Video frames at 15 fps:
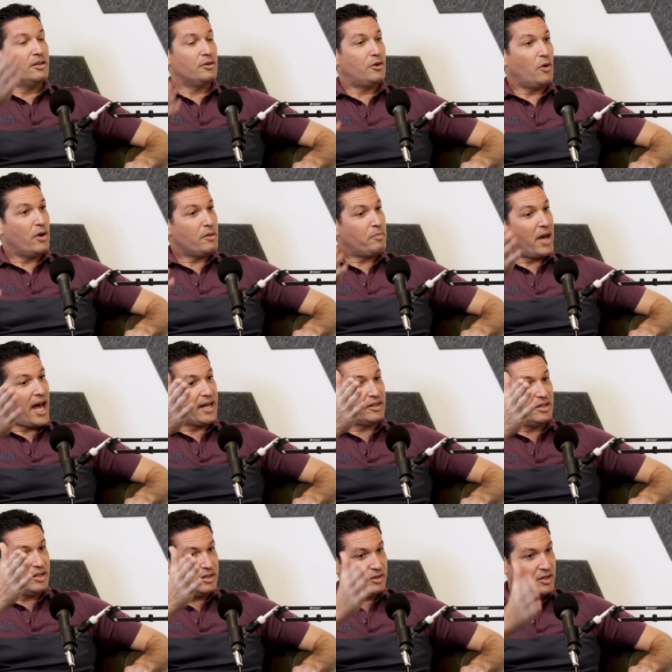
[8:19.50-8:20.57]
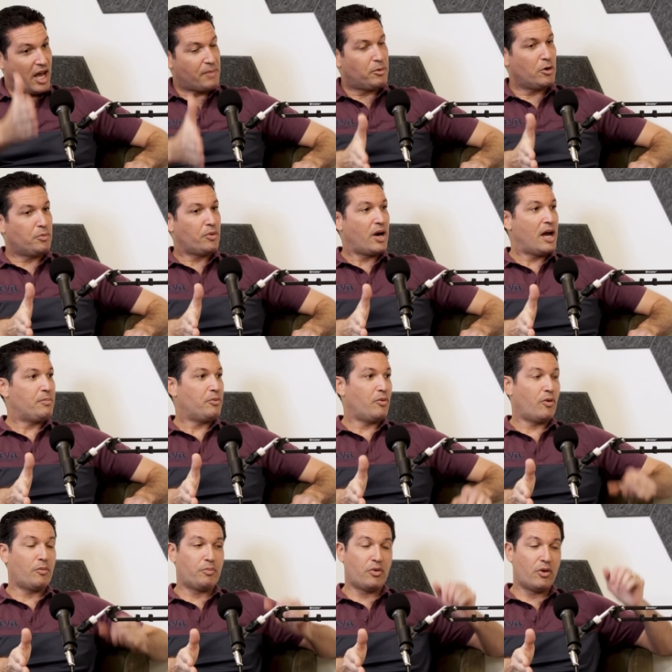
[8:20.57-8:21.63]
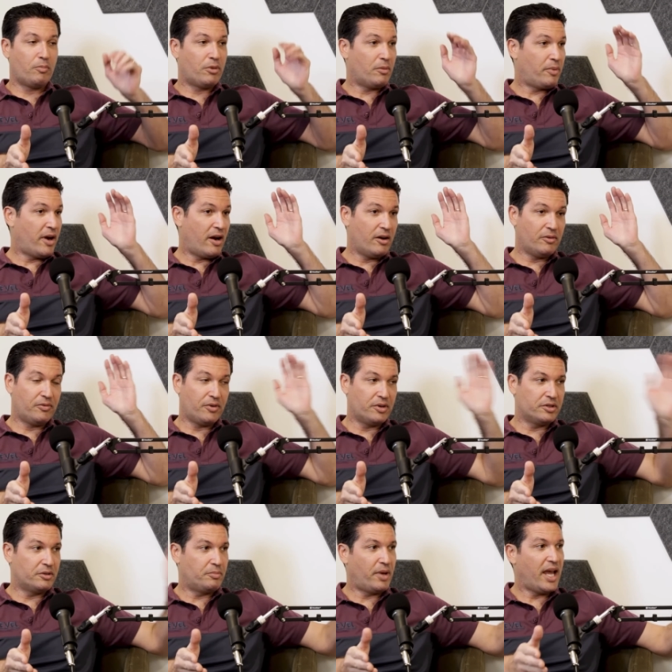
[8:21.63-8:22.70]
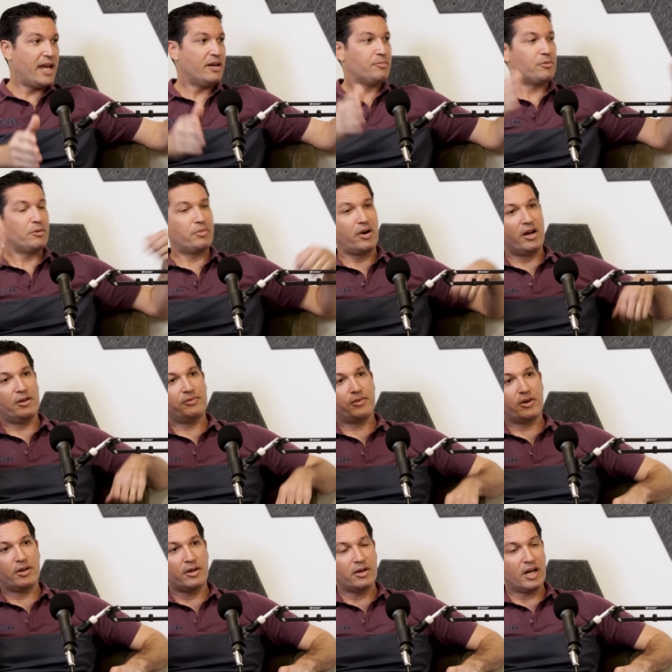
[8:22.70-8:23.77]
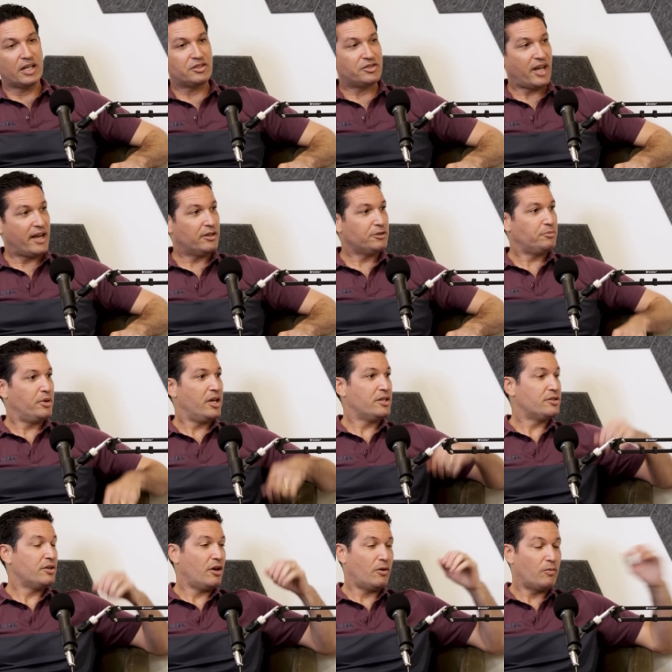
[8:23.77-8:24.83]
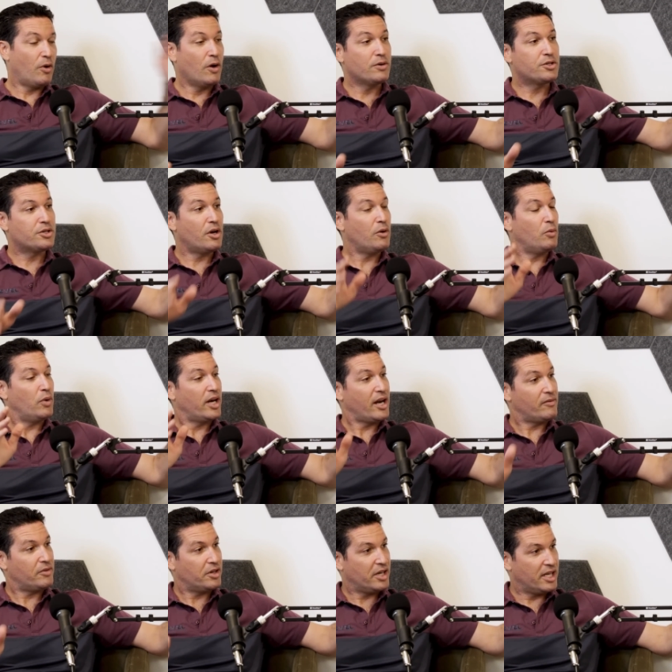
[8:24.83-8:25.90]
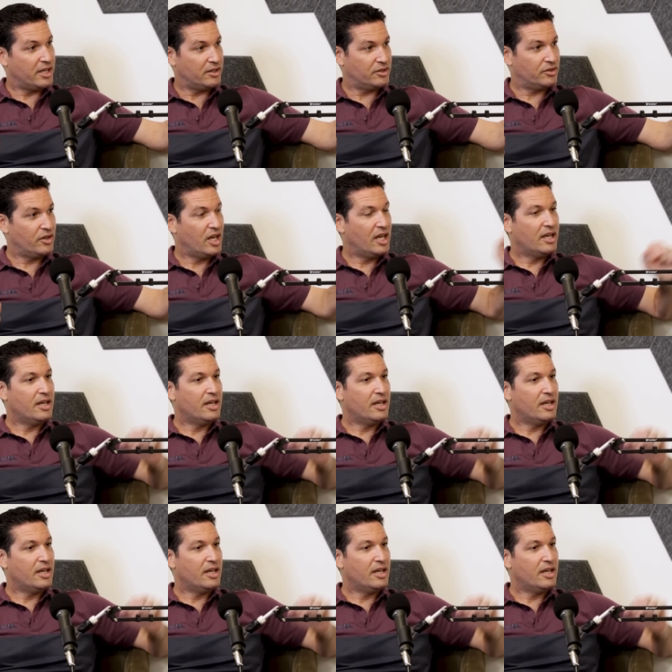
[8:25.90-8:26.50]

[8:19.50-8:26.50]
going back to depo prep or pr preparing for a debate, preparing for a, a sales pitch, a roadshow, whatever it is,